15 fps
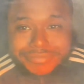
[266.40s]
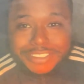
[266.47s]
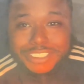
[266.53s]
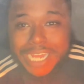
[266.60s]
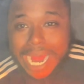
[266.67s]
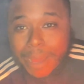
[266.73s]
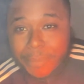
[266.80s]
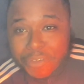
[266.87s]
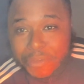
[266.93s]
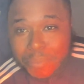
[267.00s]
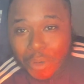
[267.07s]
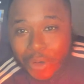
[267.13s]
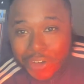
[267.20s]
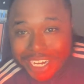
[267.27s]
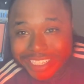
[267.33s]
Just got them this
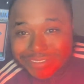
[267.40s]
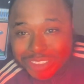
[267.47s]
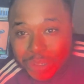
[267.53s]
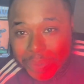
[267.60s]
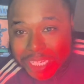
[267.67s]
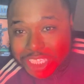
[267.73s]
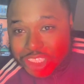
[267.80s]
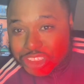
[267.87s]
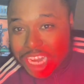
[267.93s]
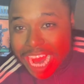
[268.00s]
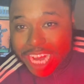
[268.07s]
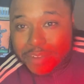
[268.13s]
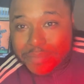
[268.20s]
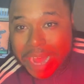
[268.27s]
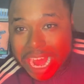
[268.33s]
morning. So we just
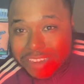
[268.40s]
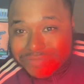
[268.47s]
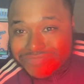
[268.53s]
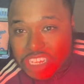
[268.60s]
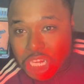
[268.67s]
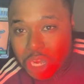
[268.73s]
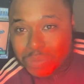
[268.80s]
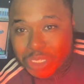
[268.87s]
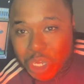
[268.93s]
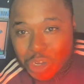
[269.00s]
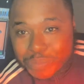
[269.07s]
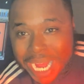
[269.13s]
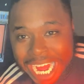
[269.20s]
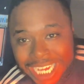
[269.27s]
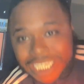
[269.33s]
trying them out. You know what I'm
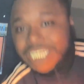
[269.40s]
talking about?